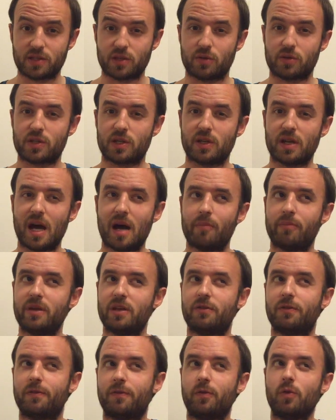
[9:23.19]
So to not
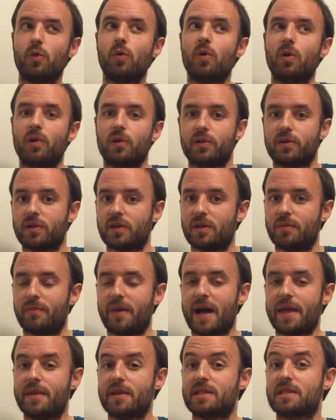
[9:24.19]
be fooled
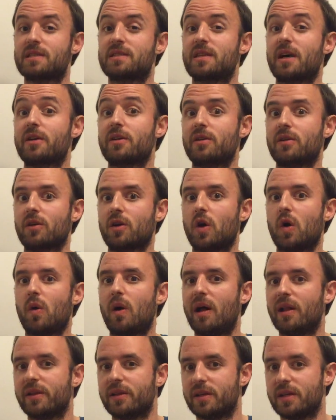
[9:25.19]
by the sudden
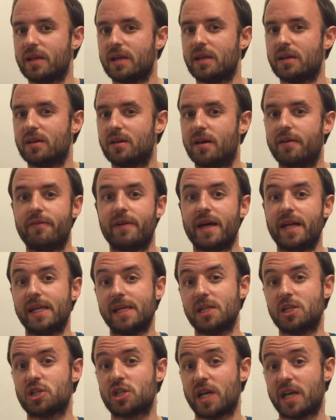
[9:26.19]
quality of
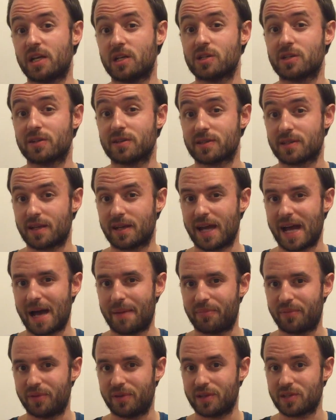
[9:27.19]
any changes that
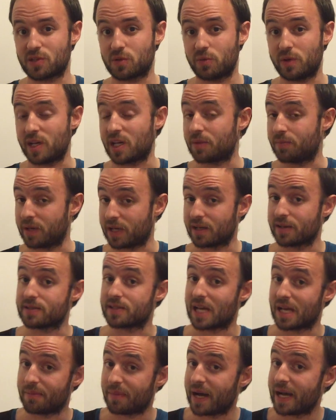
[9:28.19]
happen this week,
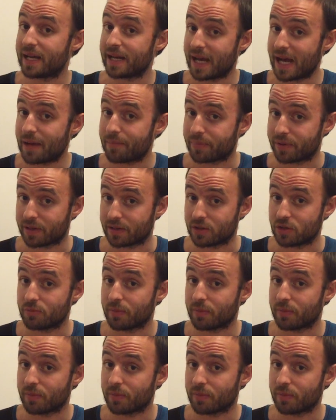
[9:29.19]
because they might happen.